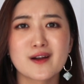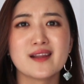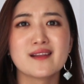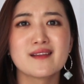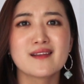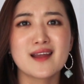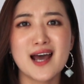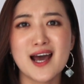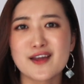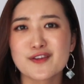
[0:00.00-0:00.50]

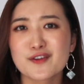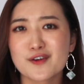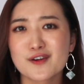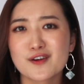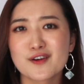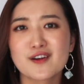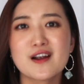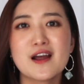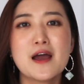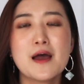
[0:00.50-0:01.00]
and
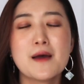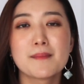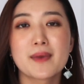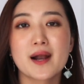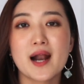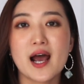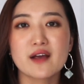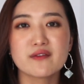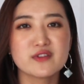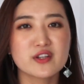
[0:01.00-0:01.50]
lather,
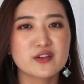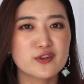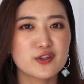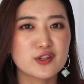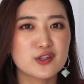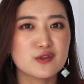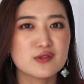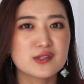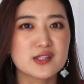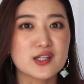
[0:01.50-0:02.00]
but I've never
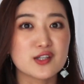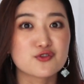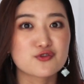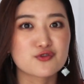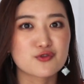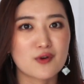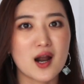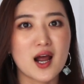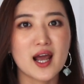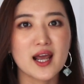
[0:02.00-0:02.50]
used it
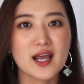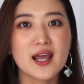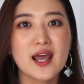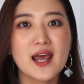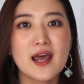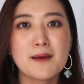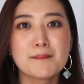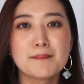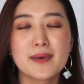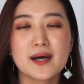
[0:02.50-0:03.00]
dry.
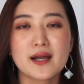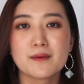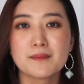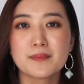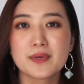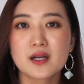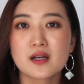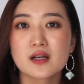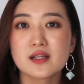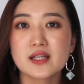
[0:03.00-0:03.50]
But
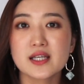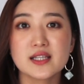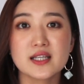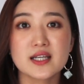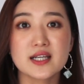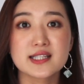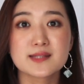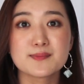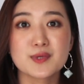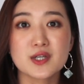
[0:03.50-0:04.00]
apparently the
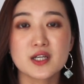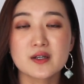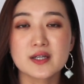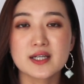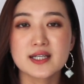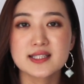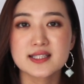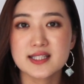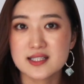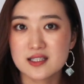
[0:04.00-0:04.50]

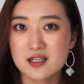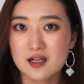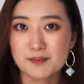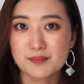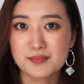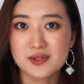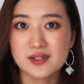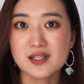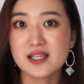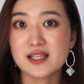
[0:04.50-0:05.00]
experience is
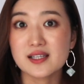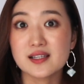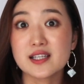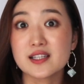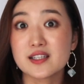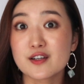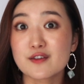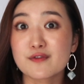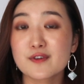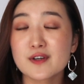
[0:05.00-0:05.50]
completely
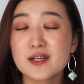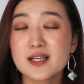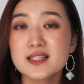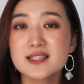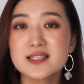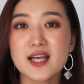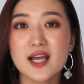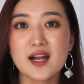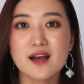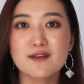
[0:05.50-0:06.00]

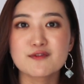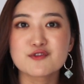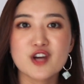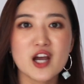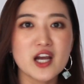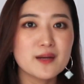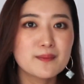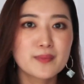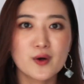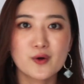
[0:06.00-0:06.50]
different, and I've
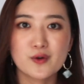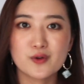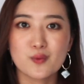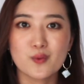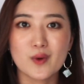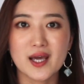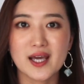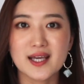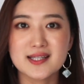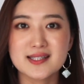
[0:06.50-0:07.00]
tried both
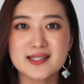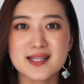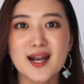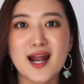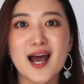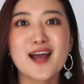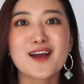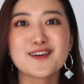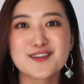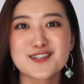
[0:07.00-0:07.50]
ways and
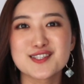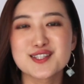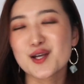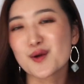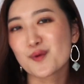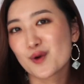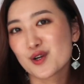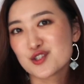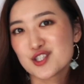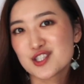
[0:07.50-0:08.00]
I
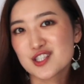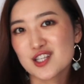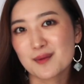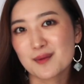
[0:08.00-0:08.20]
understand where she's